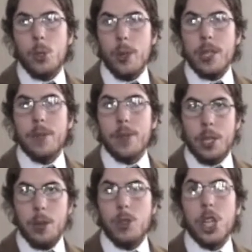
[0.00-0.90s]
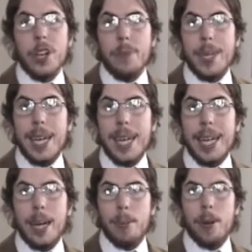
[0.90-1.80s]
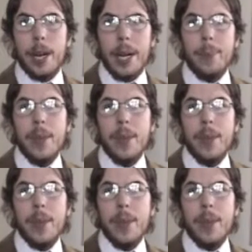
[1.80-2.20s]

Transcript: choice for co-chair of Midnight Cabaret.